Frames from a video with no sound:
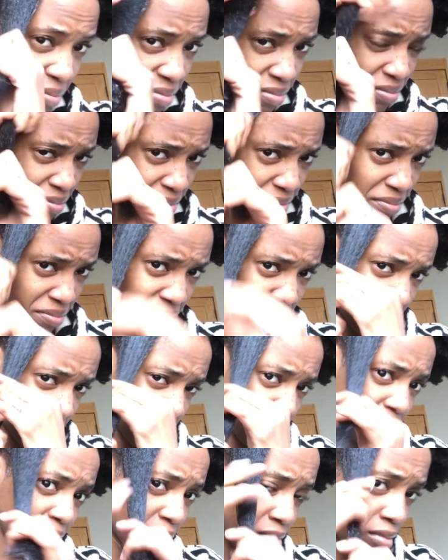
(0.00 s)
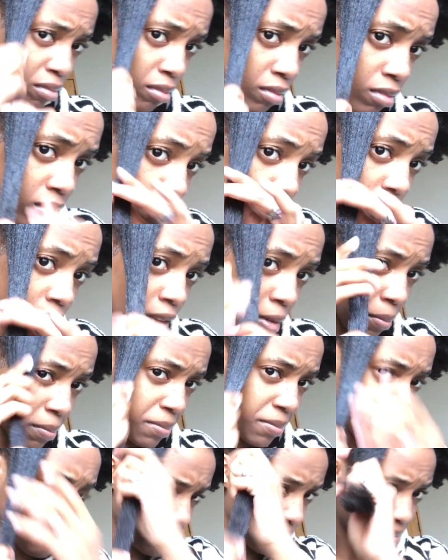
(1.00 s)
And then after
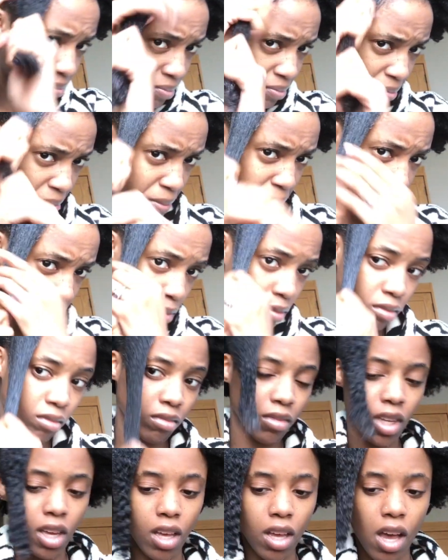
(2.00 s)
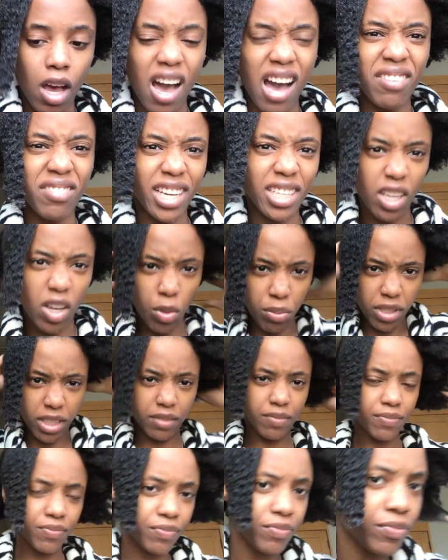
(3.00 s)
that, I like to run through the